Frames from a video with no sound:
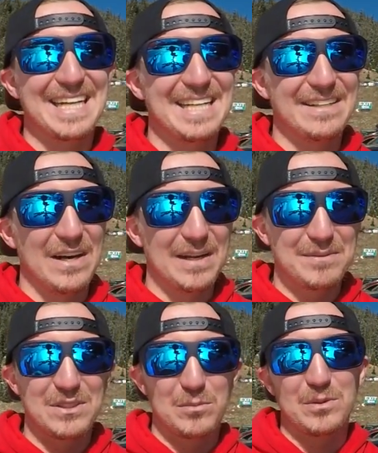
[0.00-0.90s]
And I'm
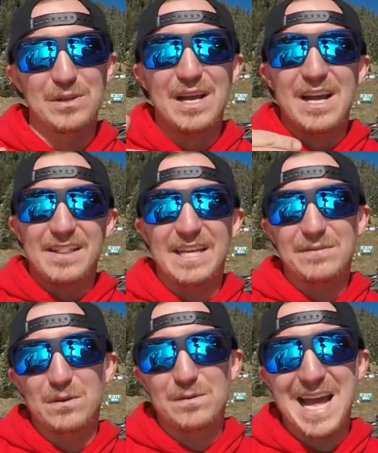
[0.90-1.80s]
super
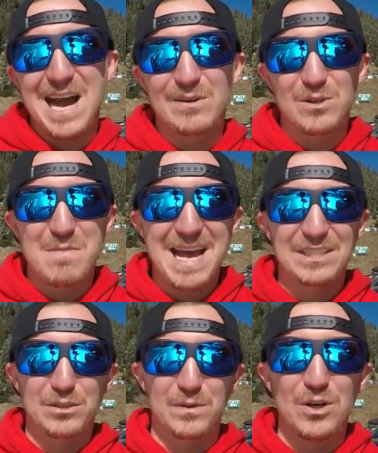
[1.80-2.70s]
thankful for Outdoor
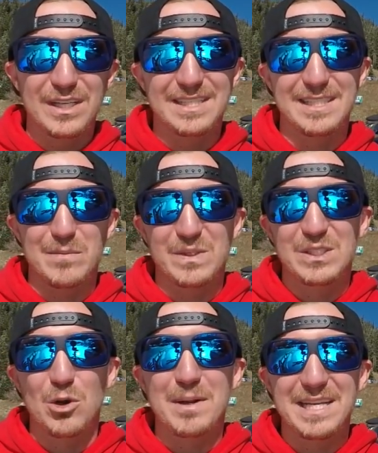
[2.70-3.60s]
Master for hooking us up with
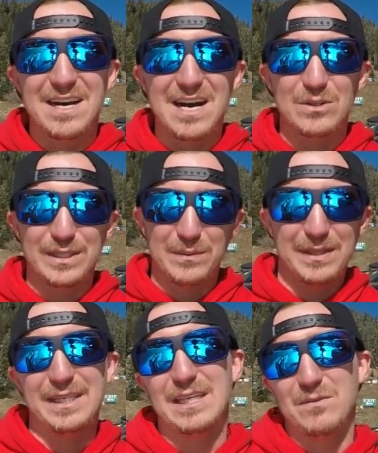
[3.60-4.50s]
so many goggles that we
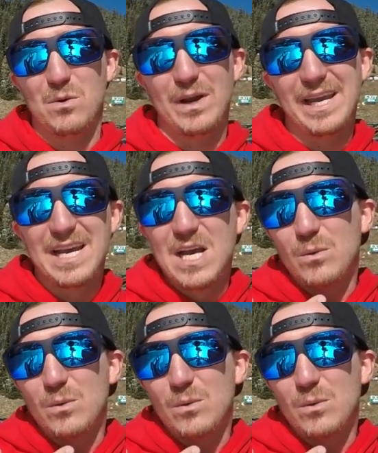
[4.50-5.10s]
can give away.